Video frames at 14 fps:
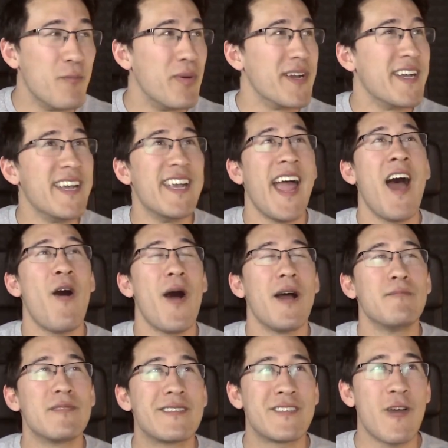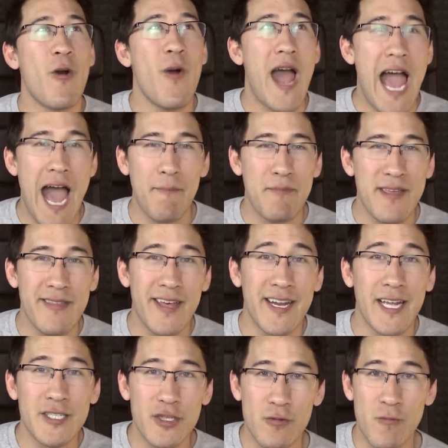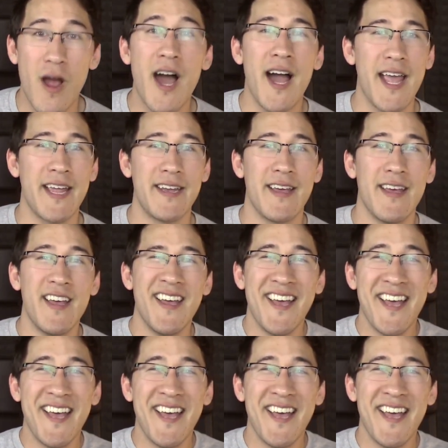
but now I'm so happy that I tried.